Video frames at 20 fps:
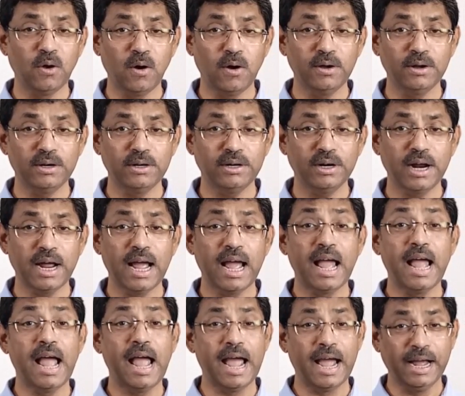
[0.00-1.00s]
lawyer
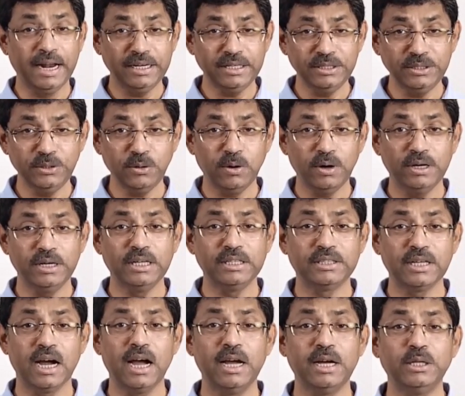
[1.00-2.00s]
and your
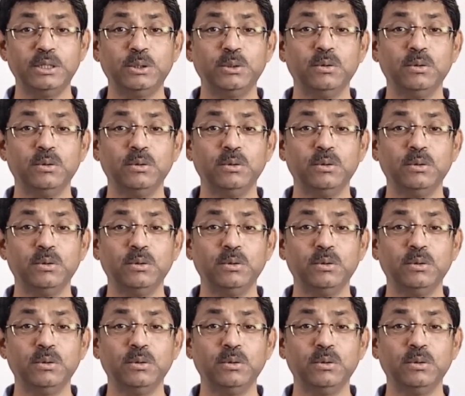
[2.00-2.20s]
desire